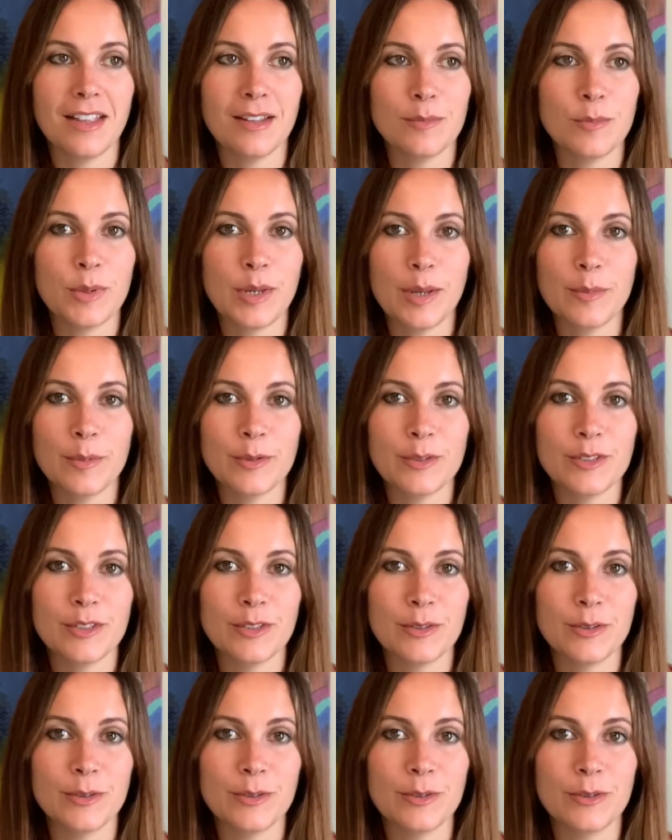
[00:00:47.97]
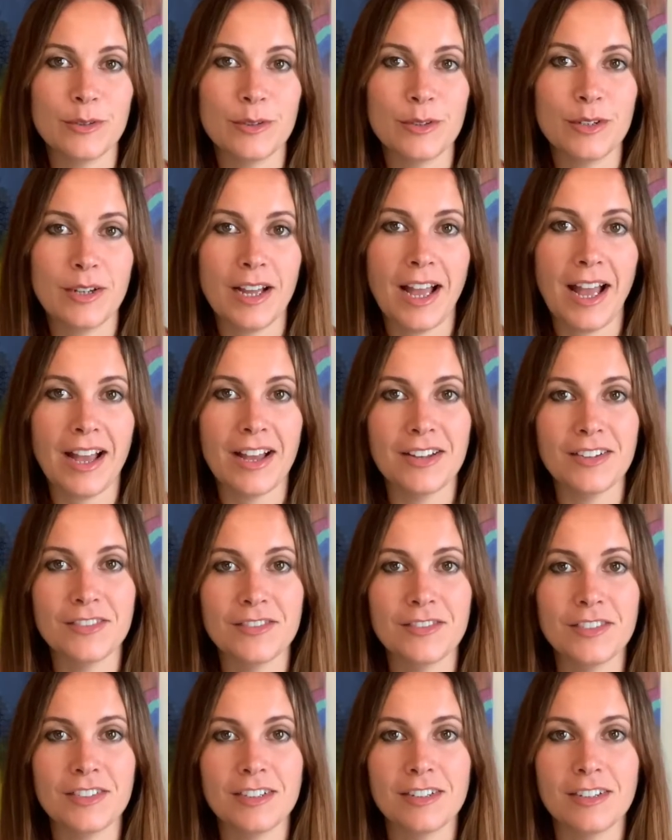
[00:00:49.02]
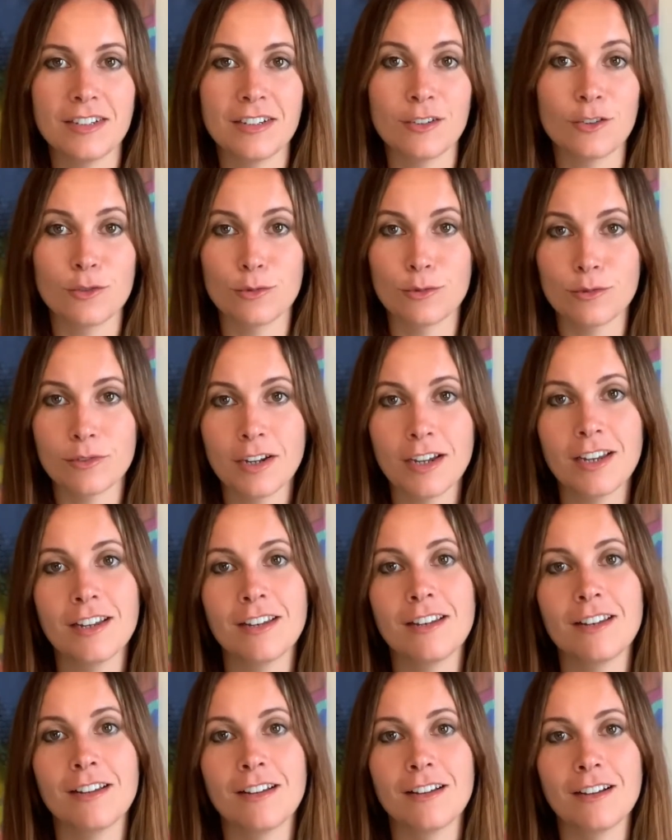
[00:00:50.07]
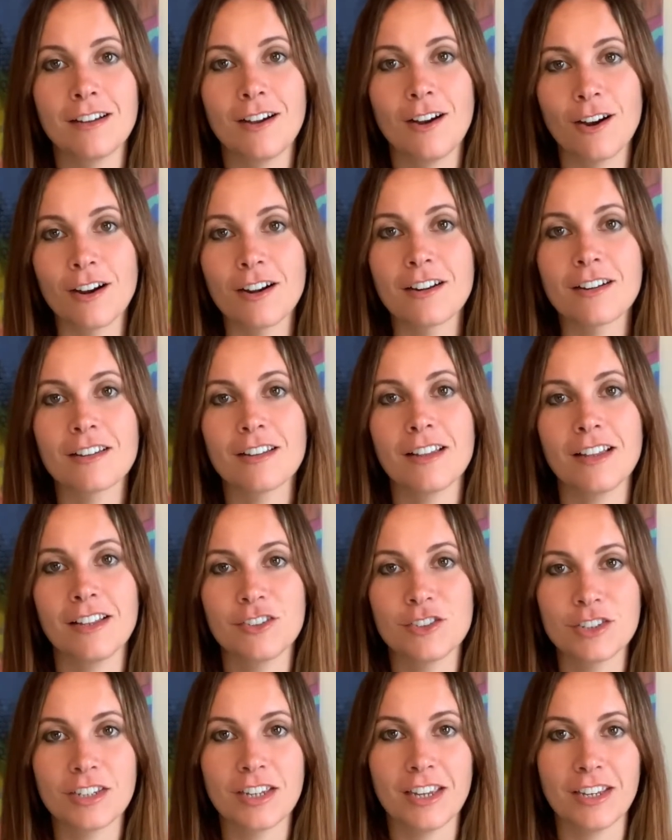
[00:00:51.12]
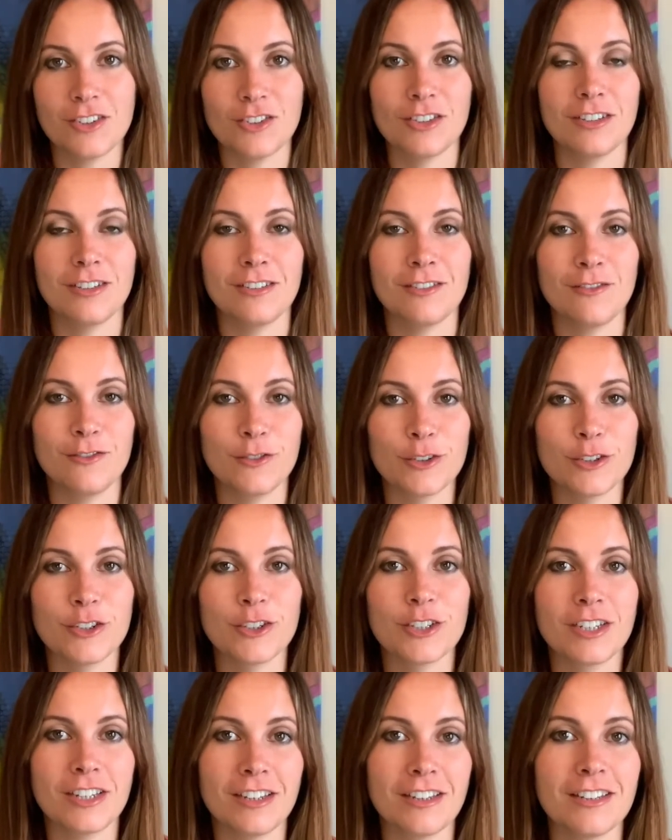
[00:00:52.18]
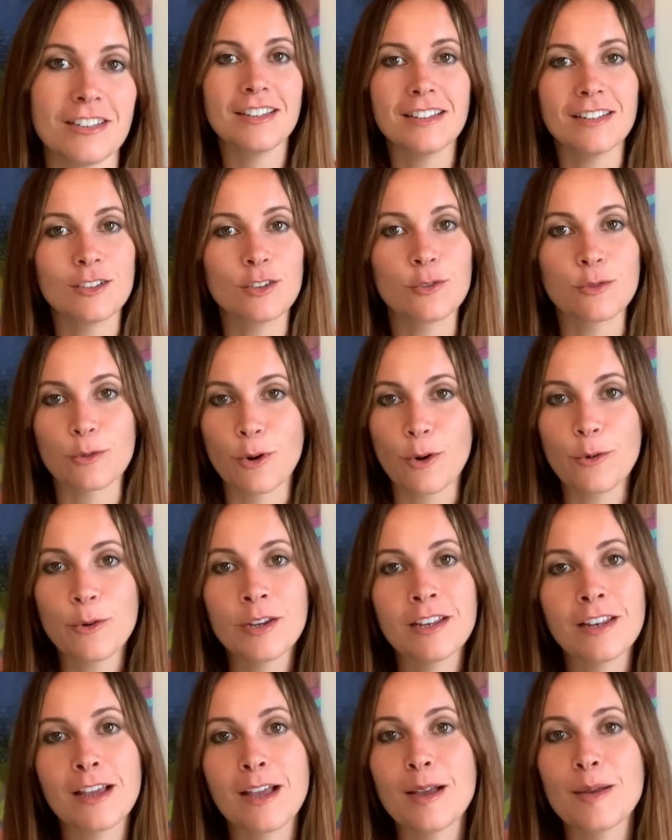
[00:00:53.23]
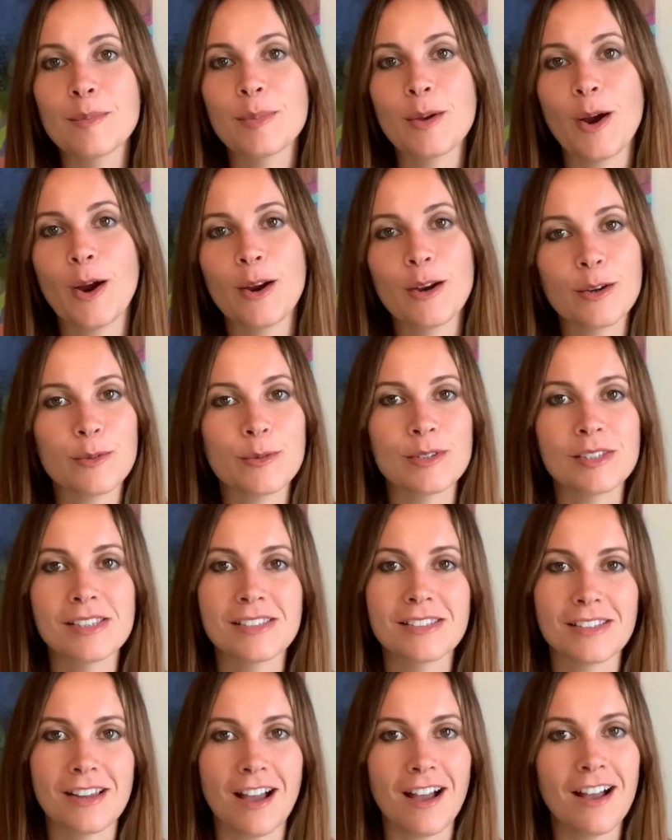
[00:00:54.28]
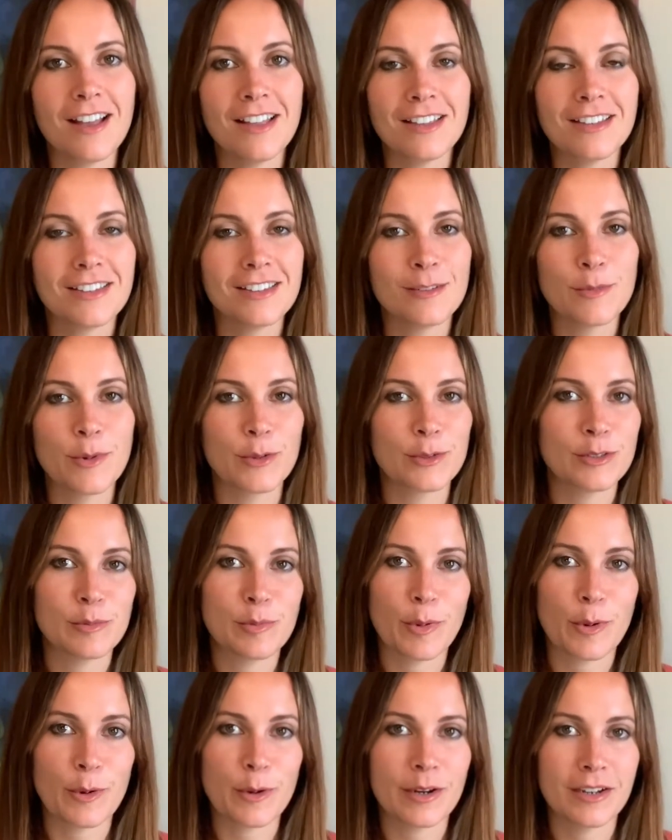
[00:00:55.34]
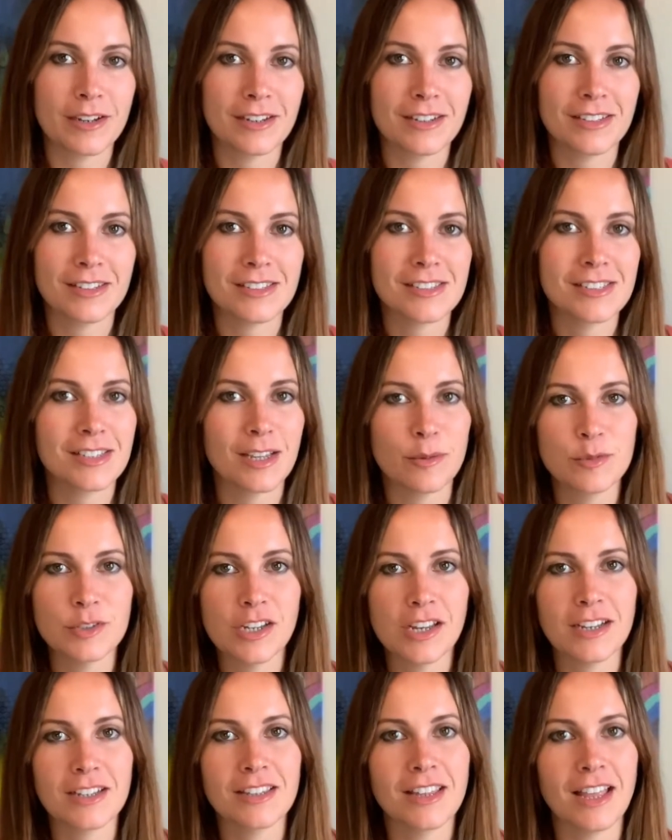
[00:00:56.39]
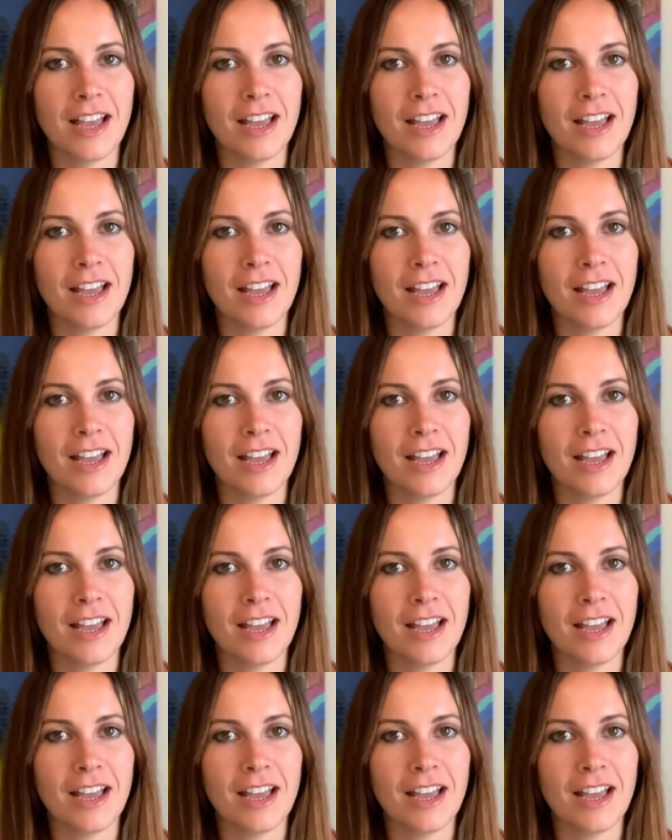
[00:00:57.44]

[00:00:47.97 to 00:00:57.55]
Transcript: be able to have a great art education for your kid. Growing up, art was not the most important subject